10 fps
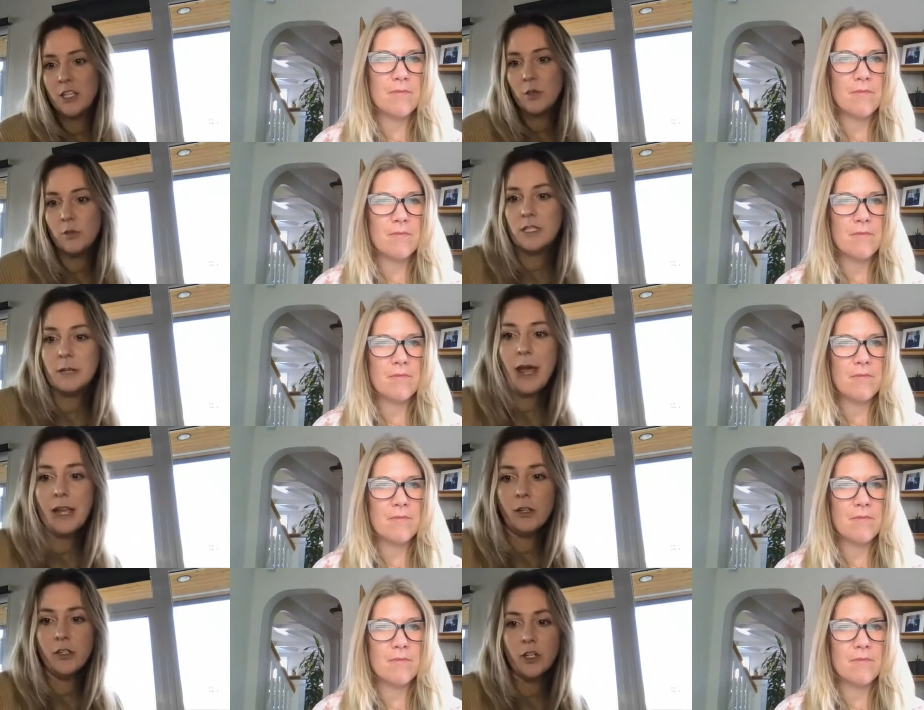Speaker 1: used the
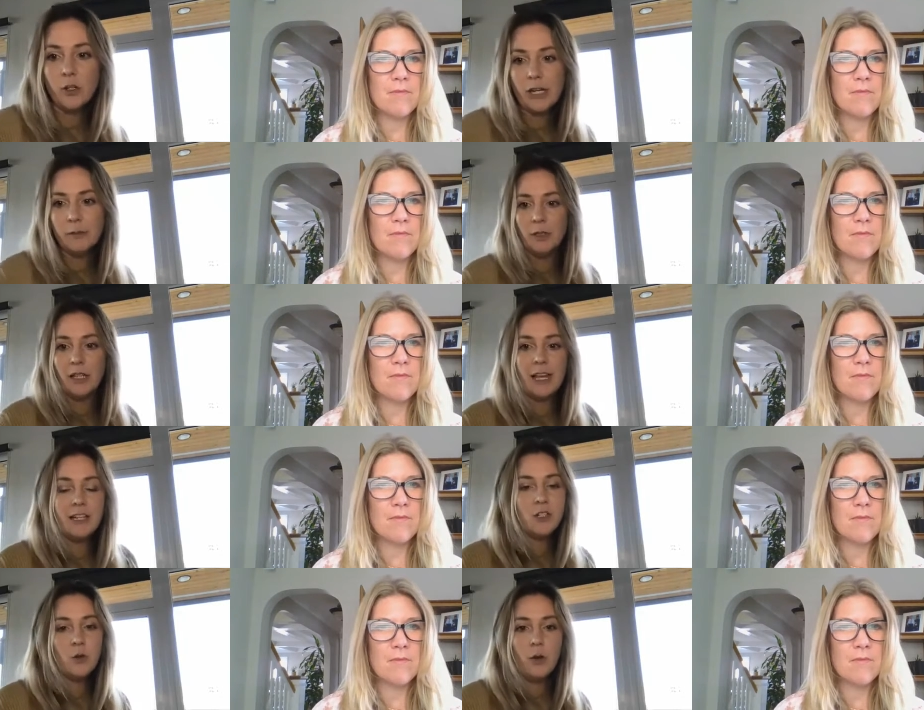biodegradable line
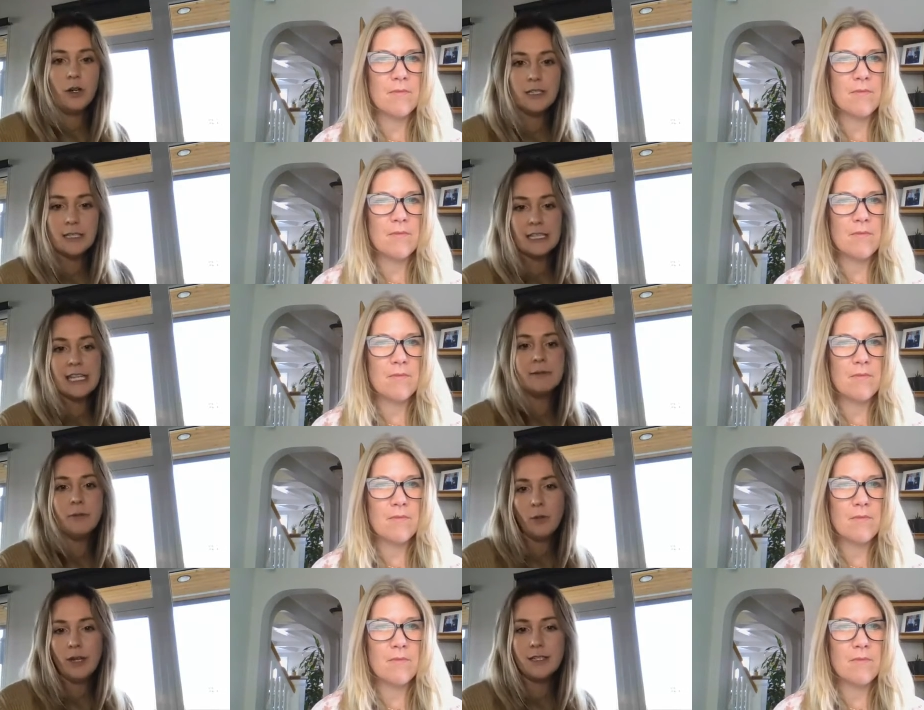towards LEED
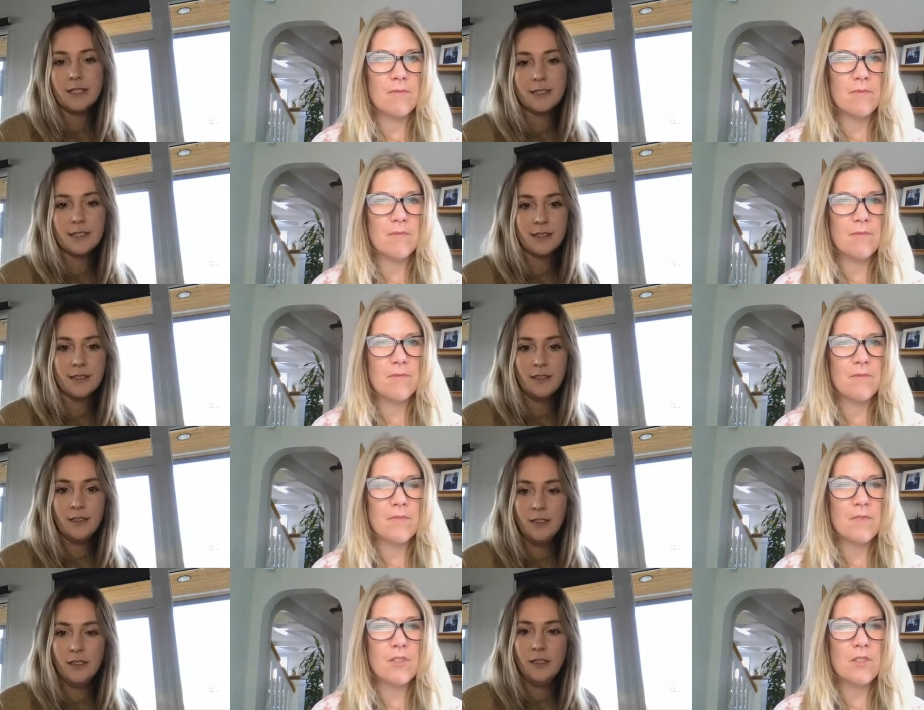points.
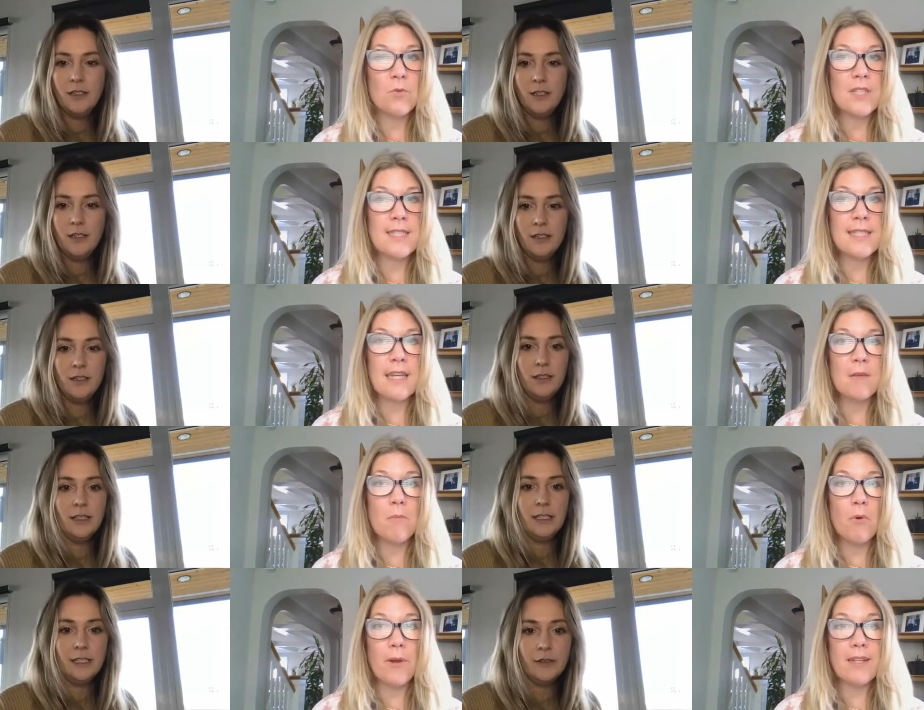Towards LEED
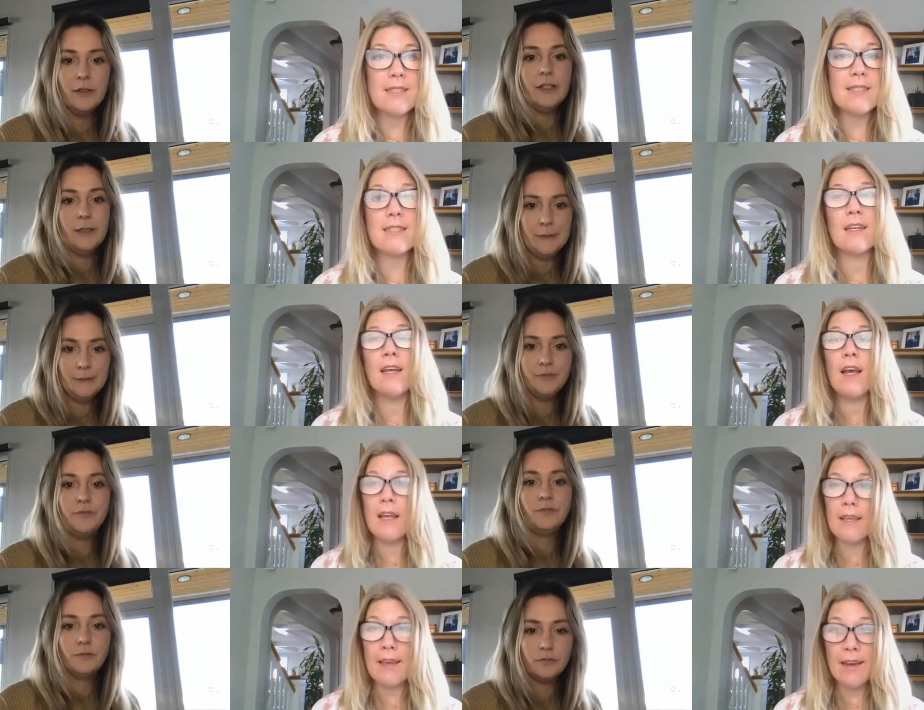points?
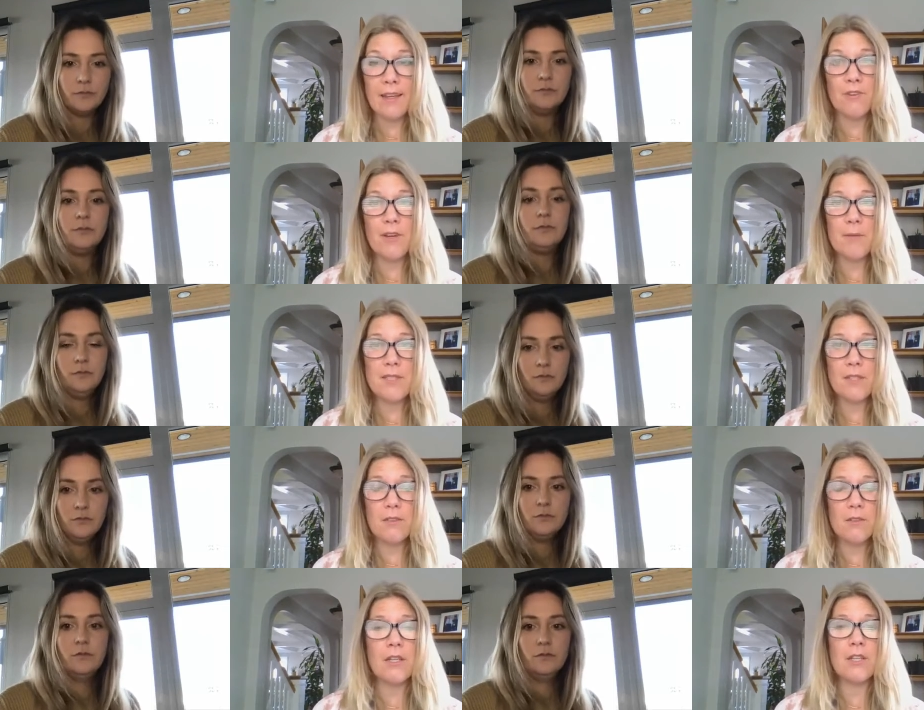
Speaker 2: Yeah, you
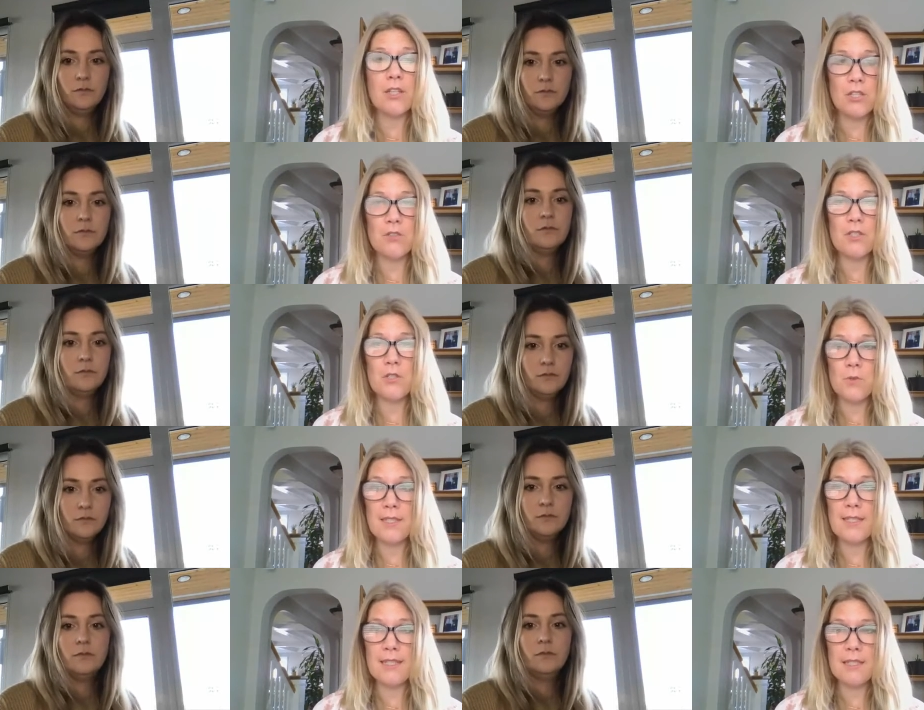absolutely could use it
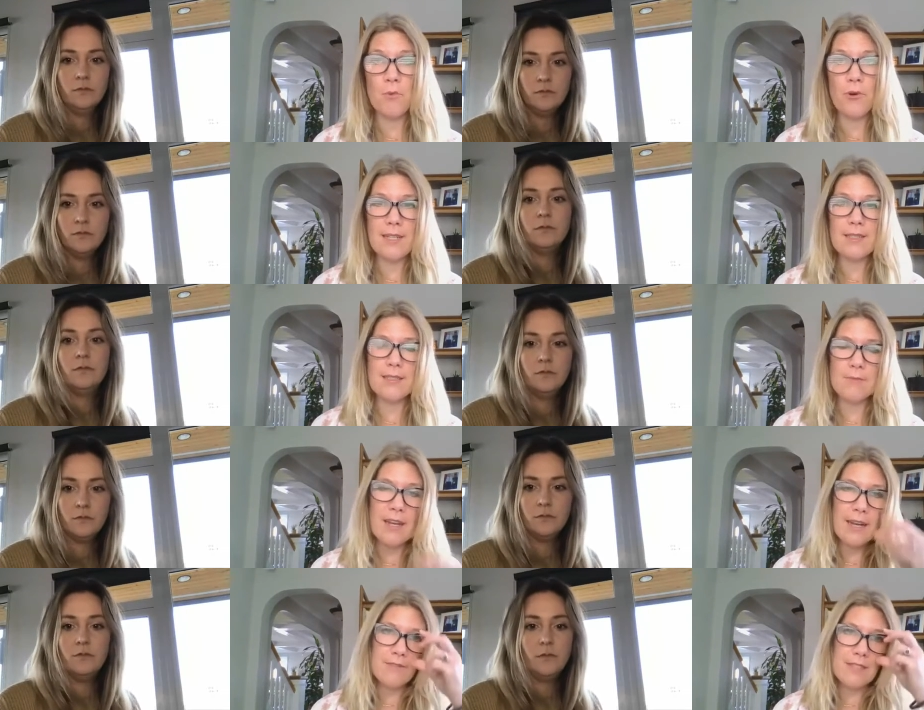towards LEED points. We
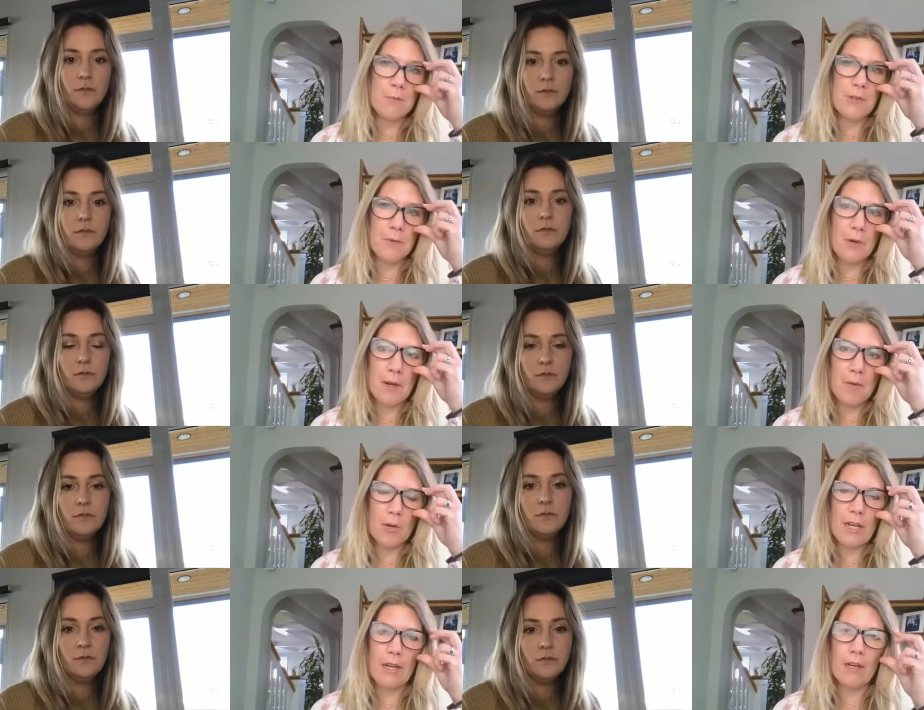have someone um,
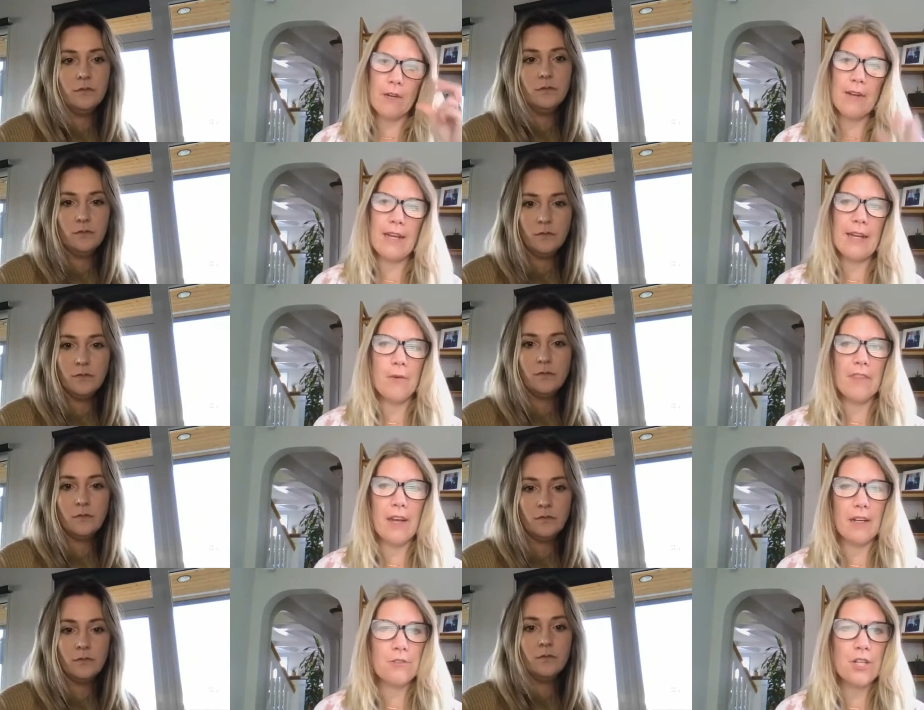working on it right now with
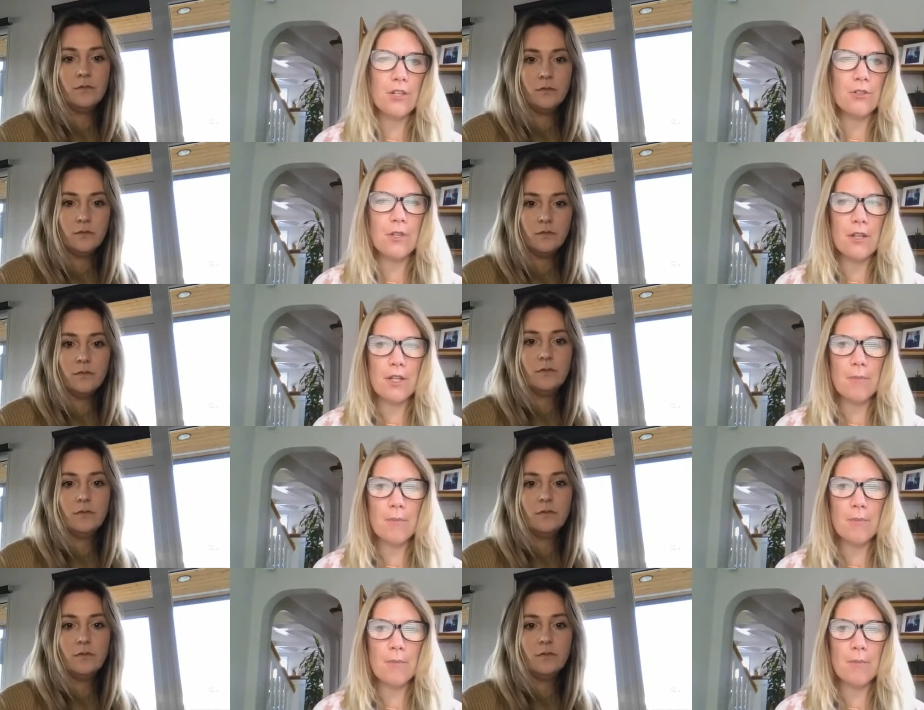Ecotone on a